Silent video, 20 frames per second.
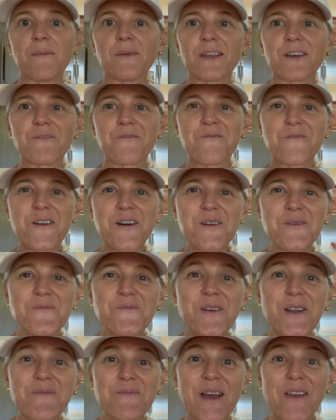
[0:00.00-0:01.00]
gonna film
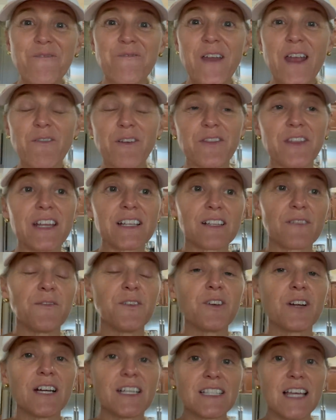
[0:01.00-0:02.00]
one of my favorite things. If
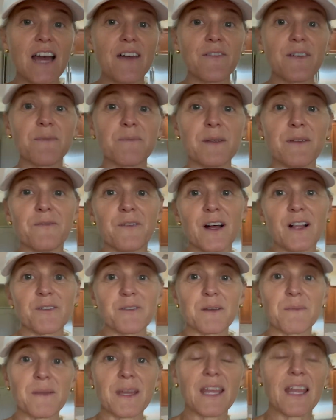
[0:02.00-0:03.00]
you guys haven't been
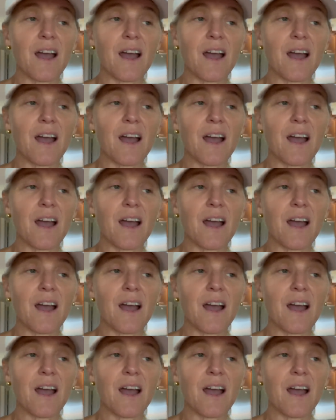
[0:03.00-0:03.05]
following me